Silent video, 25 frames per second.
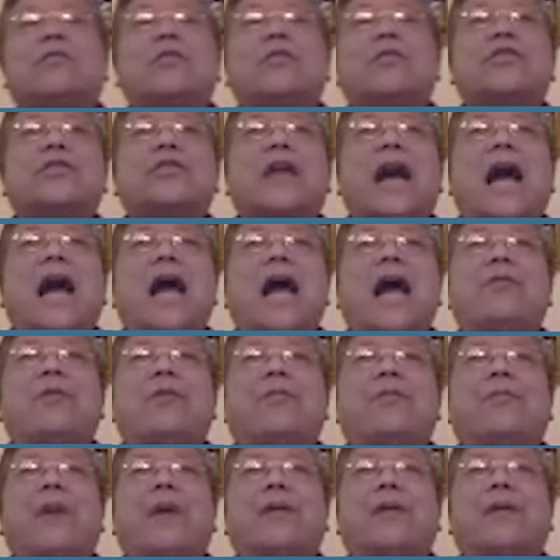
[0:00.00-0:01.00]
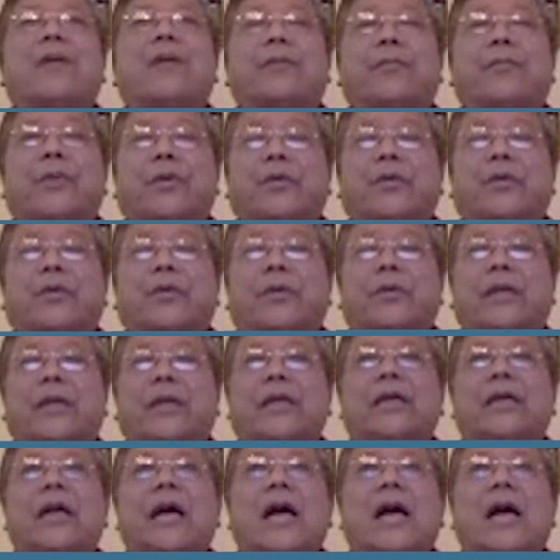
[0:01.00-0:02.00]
which is an iron bonding protein.